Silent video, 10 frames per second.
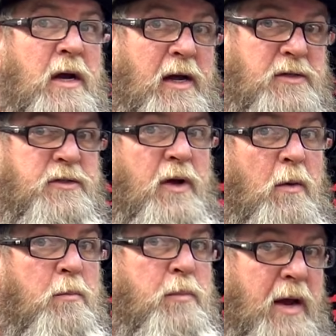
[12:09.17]
it still
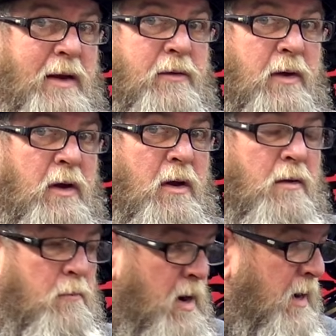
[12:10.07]
bent
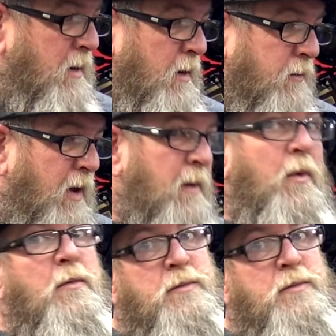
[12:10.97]
my table.